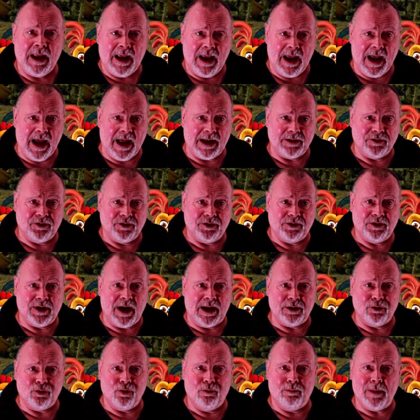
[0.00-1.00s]
and
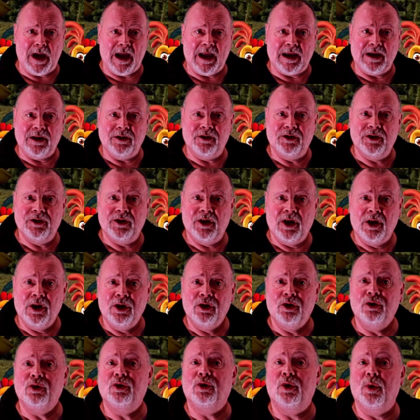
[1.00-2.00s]
Daniel Mays
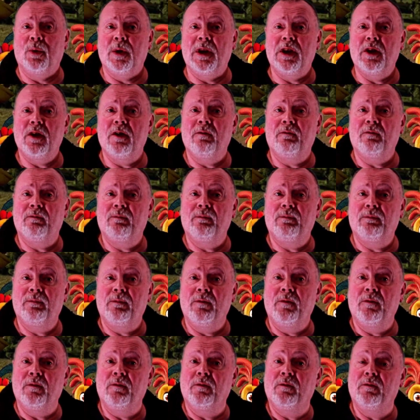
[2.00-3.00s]
doing the
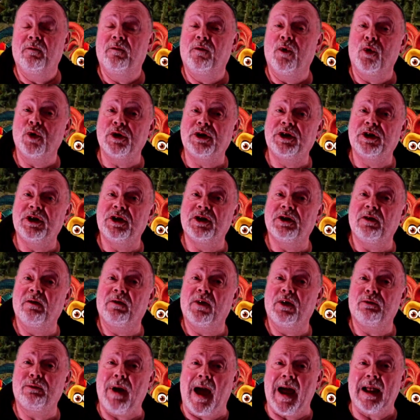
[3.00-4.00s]
voices of
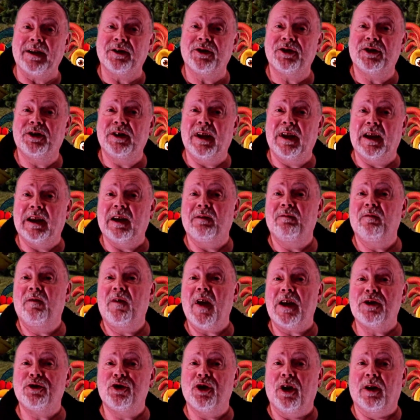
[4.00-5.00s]
the rats Nick and
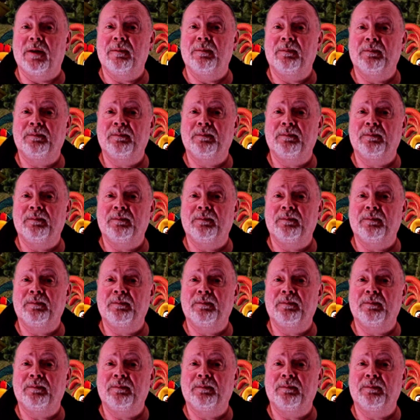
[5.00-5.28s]
Fetcher.